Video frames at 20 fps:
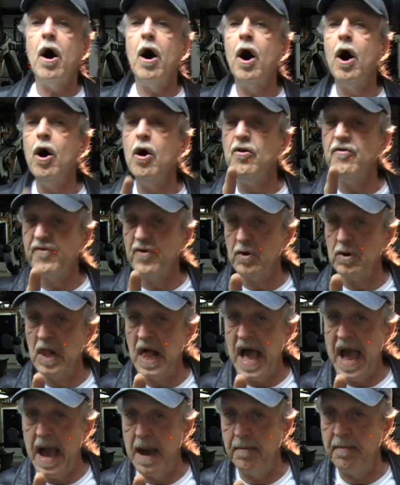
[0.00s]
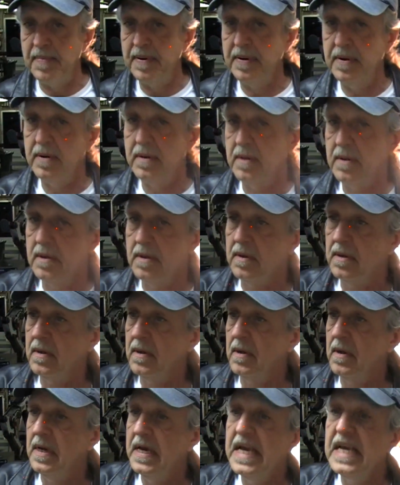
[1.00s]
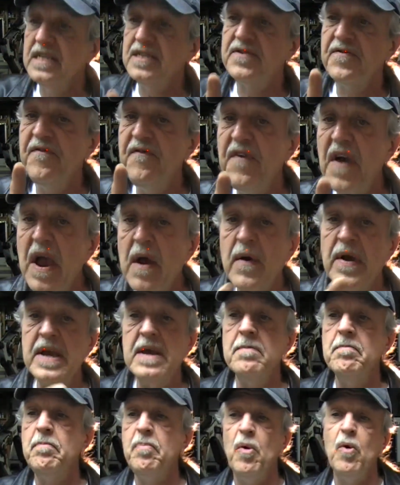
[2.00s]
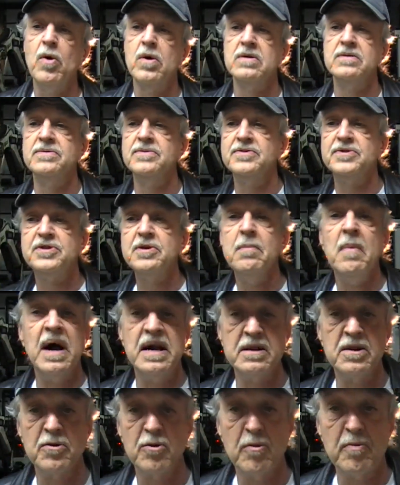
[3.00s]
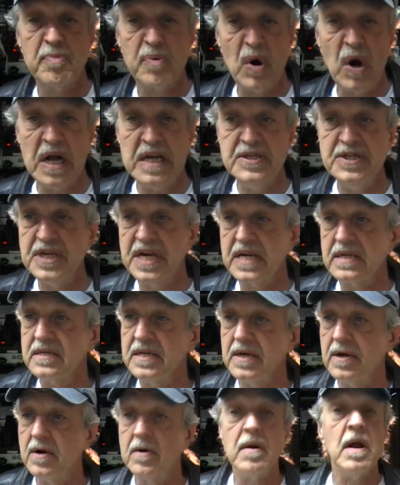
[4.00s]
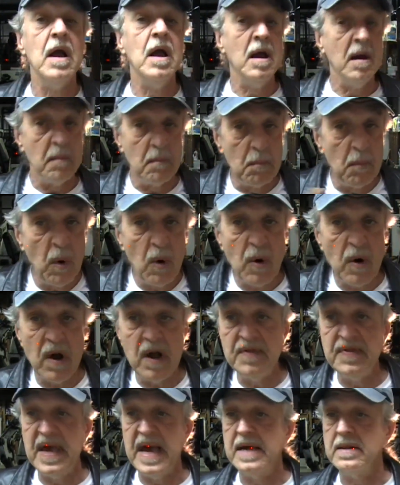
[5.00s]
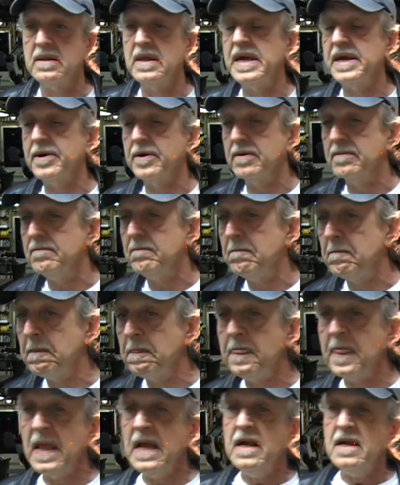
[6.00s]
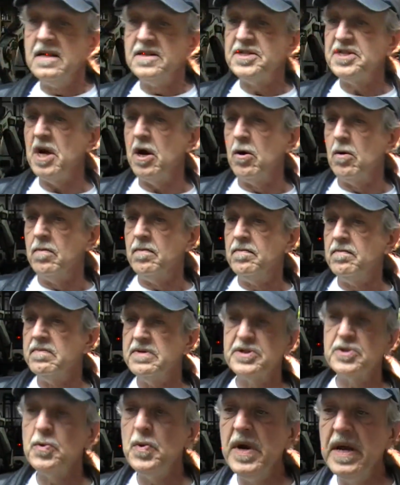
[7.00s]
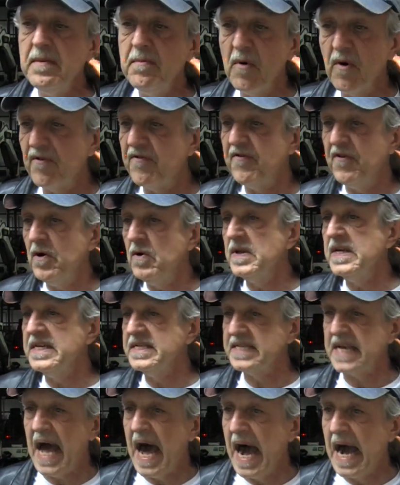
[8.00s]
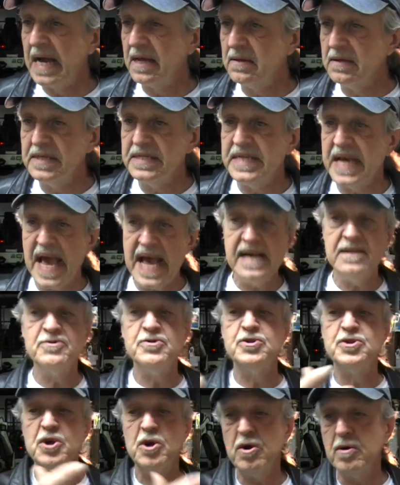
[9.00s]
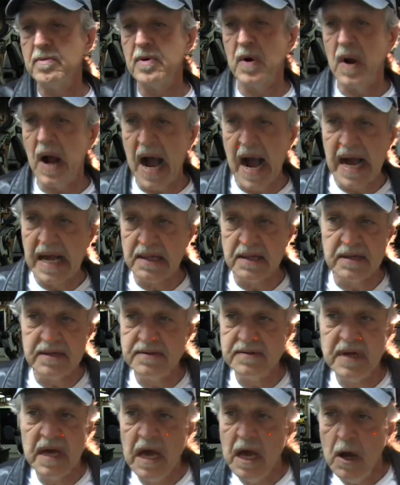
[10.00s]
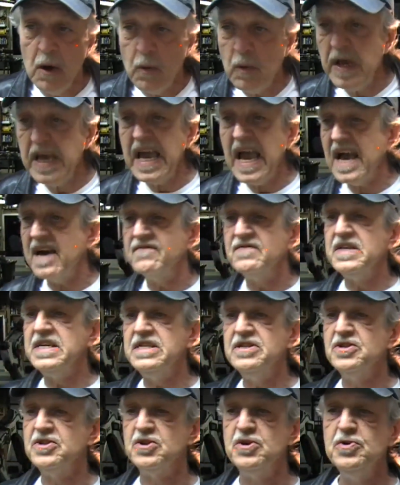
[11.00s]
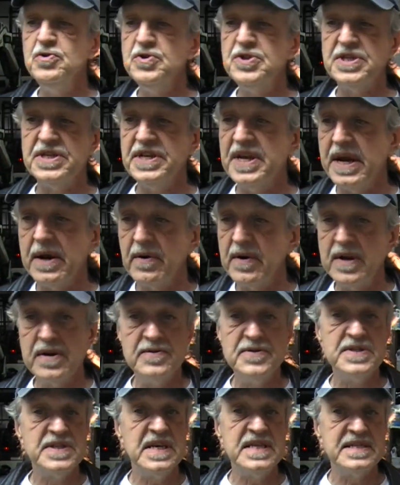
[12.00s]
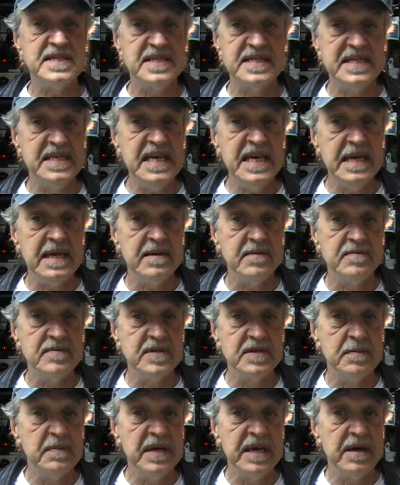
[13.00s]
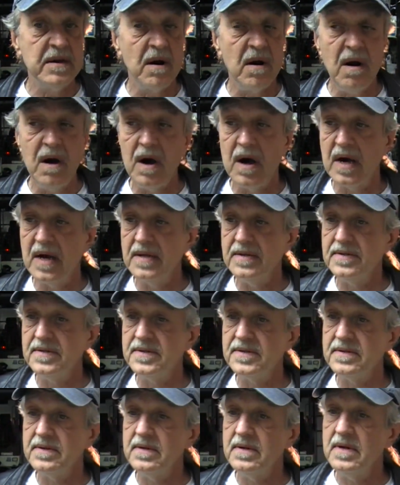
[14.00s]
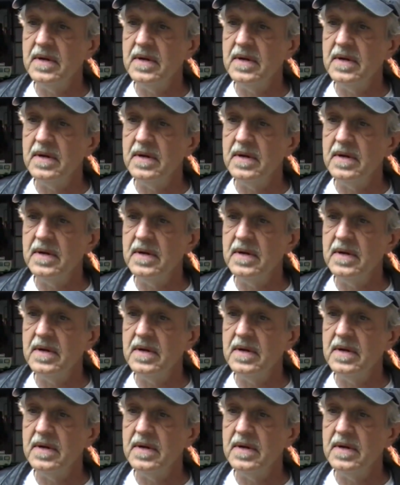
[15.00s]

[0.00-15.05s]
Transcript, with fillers: Overlap is very important to my little project here. More on that later. So, between Morphonios Island and Turber Island, we have these two scenarios that seem to be at odds.